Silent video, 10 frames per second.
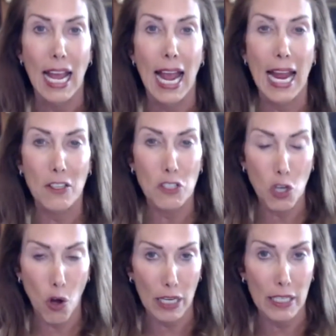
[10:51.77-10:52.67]
and
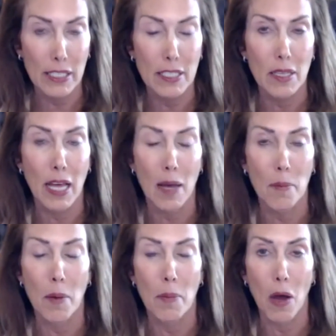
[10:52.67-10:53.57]
talking to them
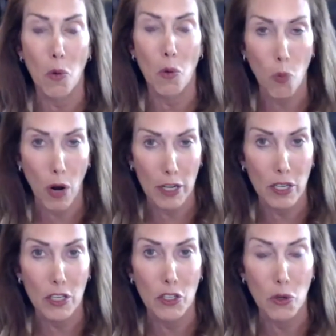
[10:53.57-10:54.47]
about what
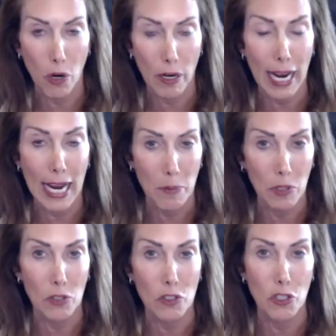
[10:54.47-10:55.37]
you're
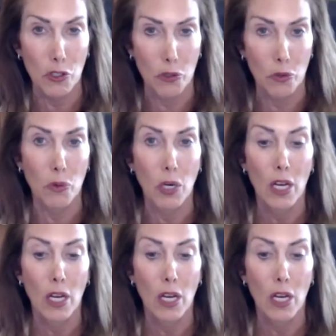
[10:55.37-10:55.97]
able to